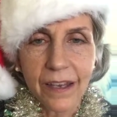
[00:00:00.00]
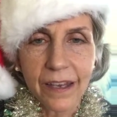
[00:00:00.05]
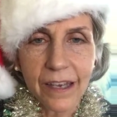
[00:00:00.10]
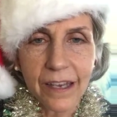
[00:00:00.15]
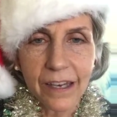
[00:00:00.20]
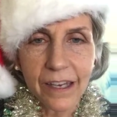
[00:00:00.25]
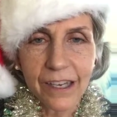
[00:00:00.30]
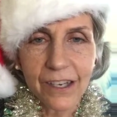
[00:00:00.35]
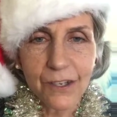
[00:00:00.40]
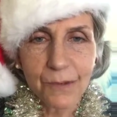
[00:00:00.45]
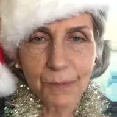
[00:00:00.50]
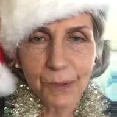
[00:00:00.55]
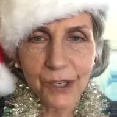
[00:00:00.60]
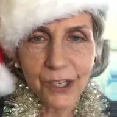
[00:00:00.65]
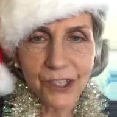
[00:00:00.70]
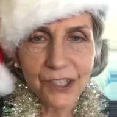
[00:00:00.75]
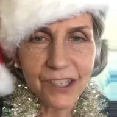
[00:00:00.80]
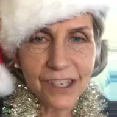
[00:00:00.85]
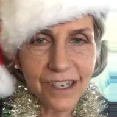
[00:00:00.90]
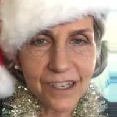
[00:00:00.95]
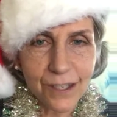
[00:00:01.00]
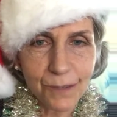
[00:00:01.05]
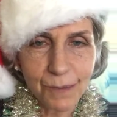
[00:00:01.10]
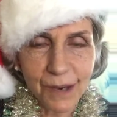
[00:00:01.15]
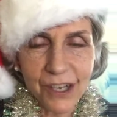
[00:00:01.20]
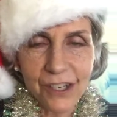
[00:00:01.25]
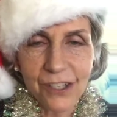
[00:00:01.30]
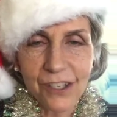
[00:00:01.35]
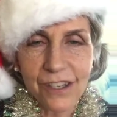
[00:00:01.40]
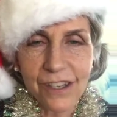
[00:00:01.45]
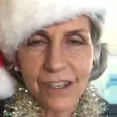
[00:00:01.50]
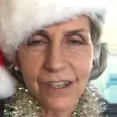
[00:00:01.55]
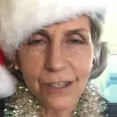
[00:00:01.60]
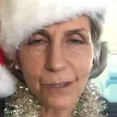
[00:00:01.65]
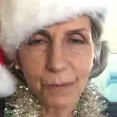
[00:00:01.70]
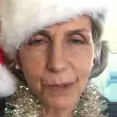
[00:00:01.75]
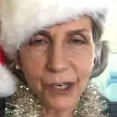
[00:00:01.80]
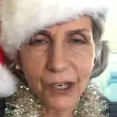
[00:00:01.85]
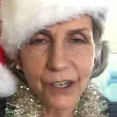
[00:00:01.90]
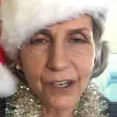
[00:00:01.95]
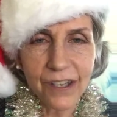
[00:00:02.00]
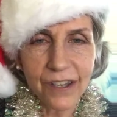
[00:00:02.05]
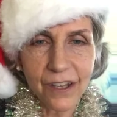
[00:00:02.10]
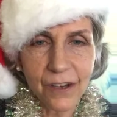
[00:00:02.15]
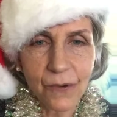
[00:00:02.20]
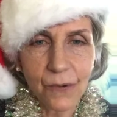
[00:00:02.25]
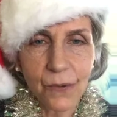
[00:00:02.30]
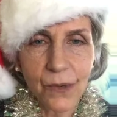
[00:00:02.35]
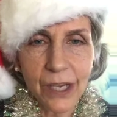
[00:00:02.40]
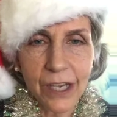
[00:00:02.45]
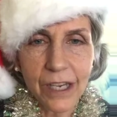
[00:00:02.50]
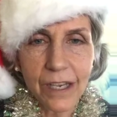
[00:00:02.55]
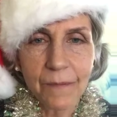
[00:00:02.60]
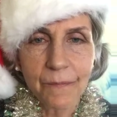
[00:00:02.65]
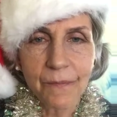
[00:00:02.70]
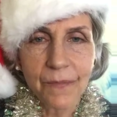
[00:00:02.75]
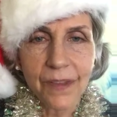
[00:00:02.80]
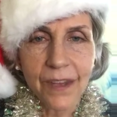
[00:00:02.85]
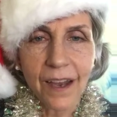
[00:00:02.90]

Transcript: in each person, especially this period that we